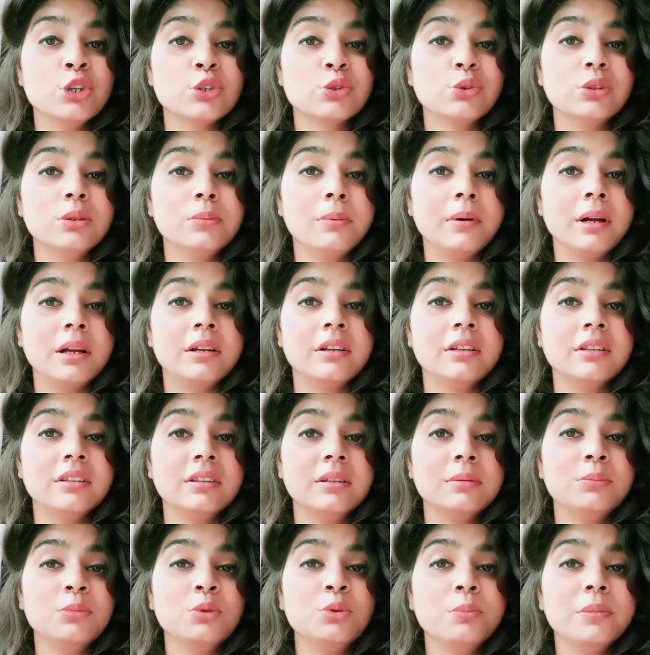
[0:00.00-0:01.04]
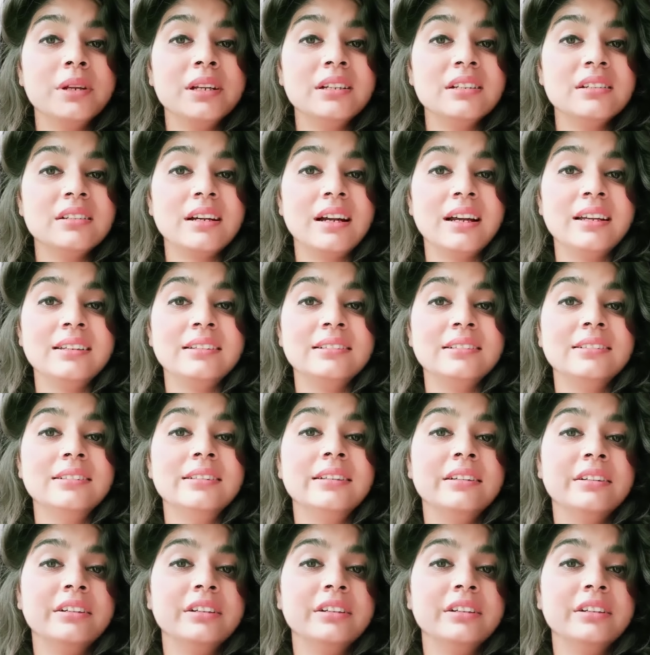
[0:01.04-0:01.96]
So the moment I heard